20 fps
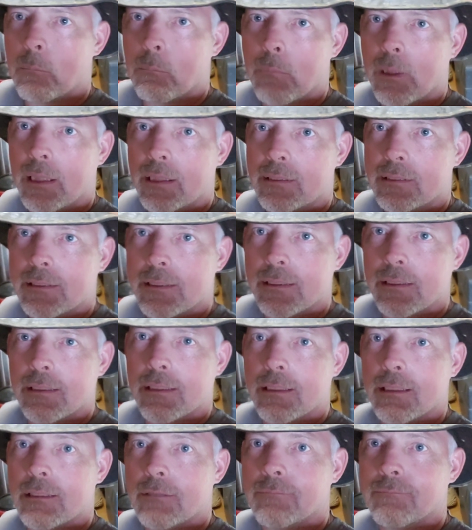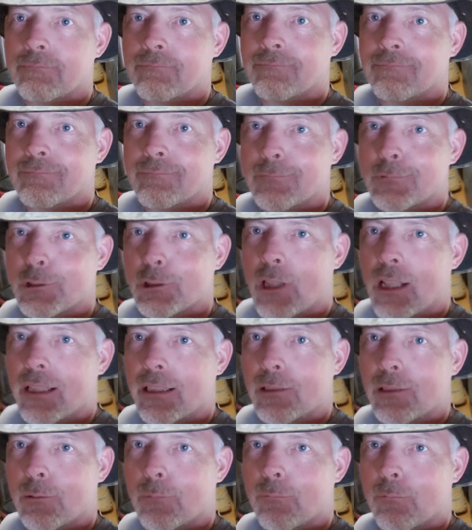back to the
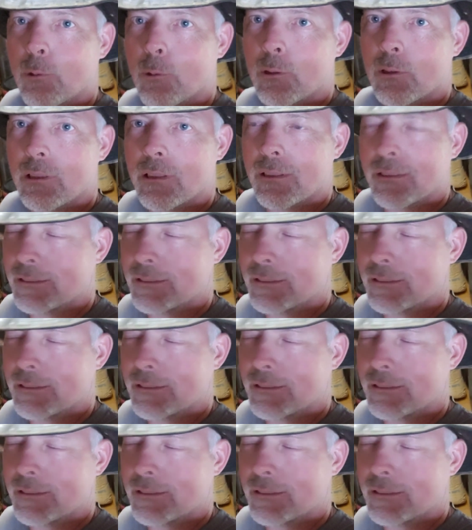Triangle 4